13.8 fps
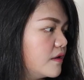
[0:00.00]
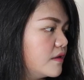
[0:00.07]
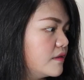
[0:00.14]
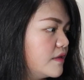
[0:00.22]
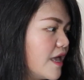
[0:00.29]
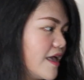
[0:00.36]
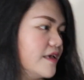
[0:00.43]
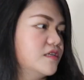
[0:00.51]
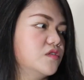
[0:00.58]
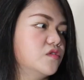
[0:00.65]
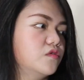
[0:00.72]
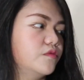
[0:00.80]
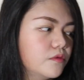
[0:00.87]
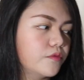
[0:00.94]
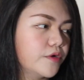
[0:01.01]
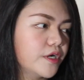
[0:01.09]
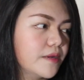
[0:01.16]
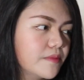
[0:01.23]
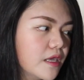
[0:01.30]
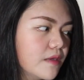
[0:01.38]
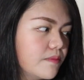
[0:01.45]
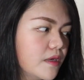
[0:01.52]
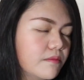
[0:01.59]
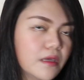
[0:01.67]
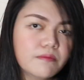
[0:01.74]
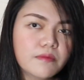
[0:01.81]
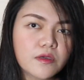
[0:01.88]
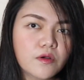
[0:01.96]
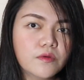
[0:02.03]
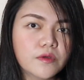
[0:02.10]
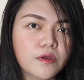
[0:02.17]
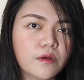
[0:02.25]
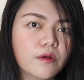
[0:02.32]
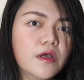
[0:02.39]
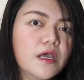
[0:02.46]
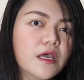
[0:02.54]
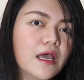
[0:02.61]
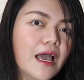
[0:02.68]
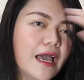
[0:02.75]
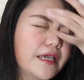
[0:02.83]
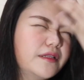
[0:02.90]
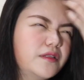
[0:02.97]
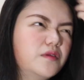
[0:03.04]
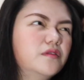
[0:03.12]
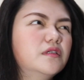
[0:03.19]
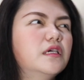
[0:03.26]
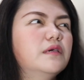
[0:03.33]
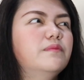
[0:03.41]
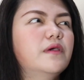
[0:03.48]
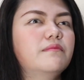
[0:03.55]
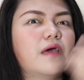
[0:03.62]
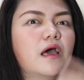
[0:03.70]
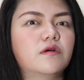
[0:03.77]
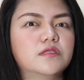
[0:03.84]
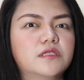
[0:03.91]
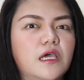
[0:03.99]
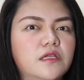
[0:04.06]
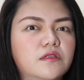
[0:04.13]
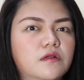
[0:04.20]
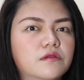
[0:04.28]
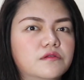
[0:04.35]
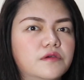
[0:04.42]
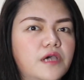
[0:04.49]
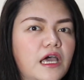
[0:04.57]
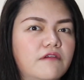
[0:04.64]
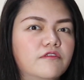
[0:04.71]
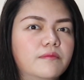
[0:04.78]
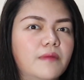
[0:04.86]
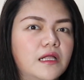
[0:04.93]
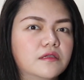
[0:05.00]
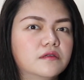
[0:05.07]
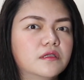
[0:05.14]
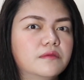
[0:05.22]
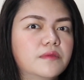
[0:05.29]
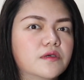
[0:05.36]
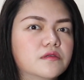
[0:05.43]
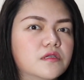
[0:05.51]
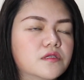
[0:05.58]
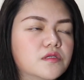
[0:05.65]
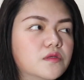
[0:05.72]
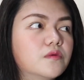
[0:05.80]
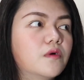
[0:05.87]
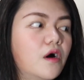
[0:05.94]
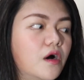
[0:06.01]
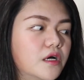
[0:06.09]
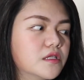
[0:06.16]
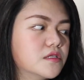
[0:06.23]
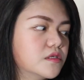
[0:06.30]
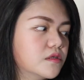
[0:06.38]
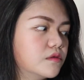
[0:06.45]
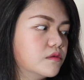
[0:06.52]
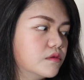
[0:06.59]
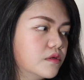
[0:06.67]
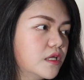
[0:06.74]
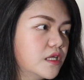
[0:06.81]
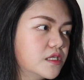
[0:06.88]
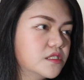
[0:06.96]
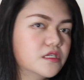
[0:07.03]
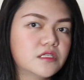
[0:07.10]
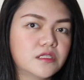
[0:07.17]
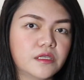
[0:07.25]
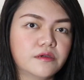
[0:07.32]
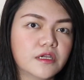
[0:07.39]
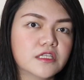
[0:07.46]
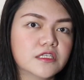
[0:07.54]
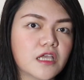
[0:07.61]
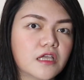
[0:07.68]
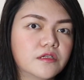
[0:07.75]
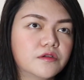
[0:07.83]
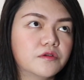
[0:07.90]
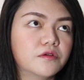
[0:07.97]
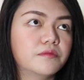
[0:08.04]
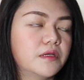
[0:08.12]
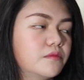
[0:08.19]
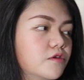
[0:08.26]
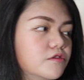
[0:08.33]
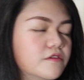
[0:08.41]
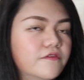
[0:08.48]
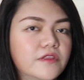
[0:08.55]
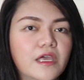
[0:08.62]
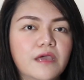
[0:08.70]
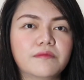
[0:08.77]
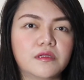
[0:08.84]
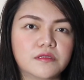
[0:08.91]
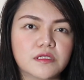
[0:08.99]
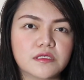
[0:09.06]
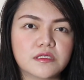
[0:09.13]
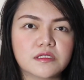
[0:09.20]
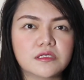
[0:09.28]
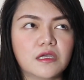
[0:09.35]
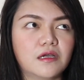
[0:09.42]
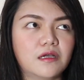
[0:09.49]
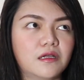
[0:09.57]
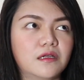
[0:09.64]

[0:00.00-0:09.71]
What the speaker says: And yeah, so where I'm keeping baby Coco. I don't keep him outside, although I have a balcony because it's too hot. So he's just here inside the room. And most of the time, I'll just